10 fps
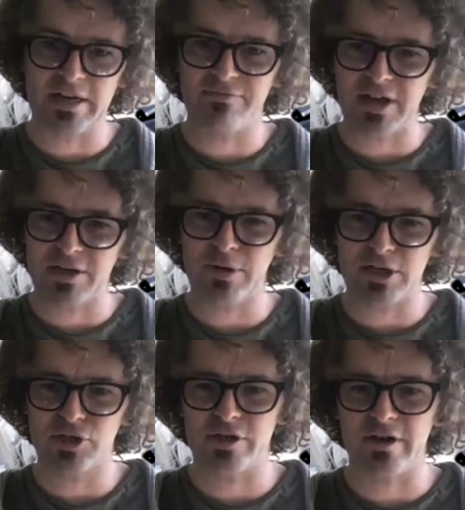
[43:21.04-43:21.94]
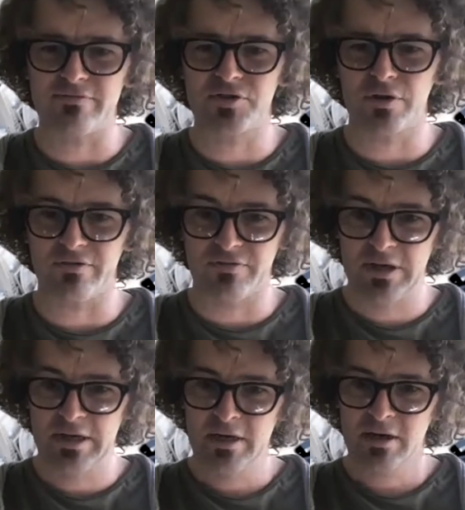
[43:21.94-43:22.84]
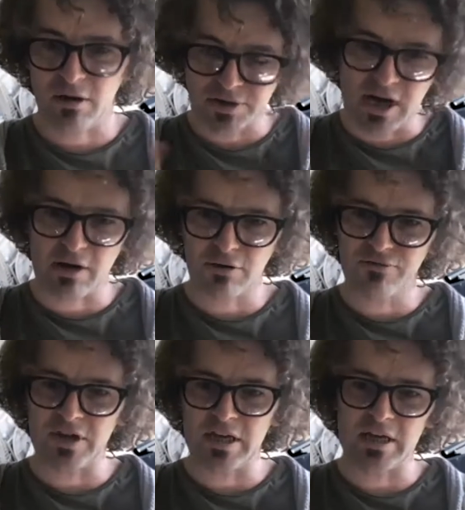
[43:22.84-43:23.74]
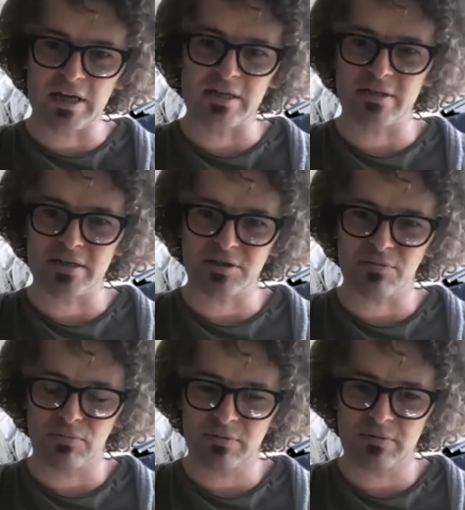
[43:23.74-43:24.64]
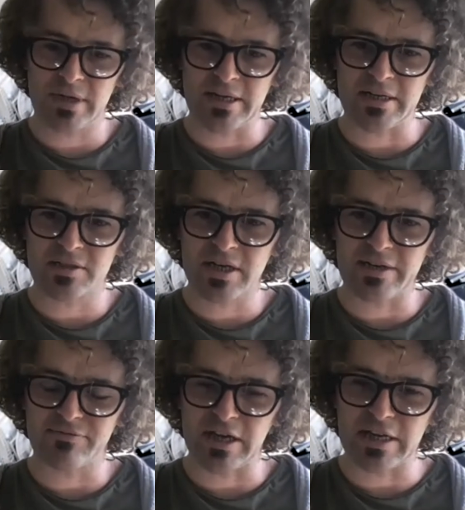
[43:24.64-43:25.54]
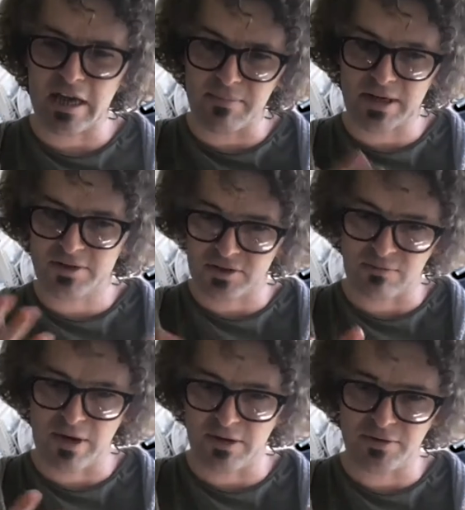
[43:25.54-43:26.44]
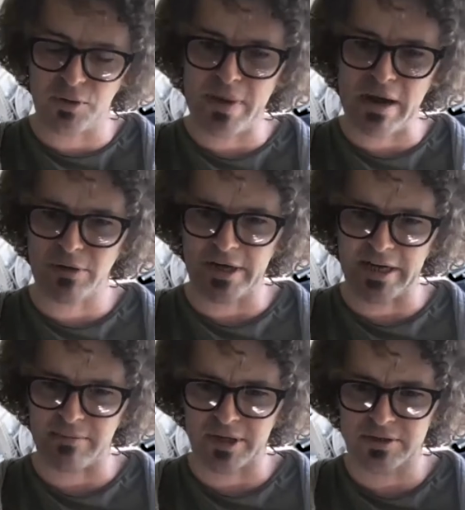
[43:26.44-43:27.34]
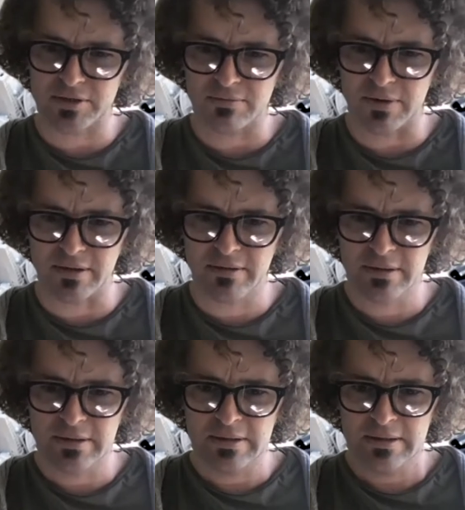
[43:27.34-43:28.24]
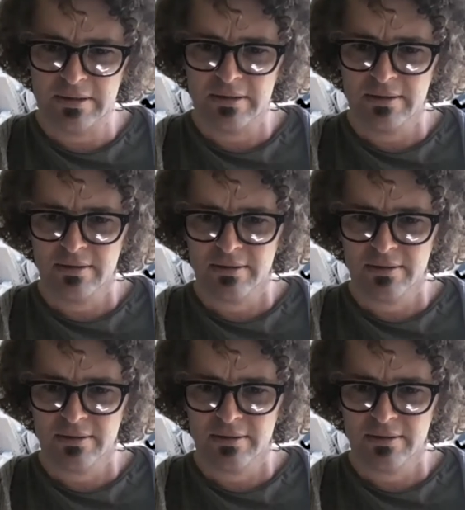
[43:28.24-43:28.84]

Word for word: and evaluation of sort of cartography as and its kind of dynamics around, you know, power dynamics, right? Yeah,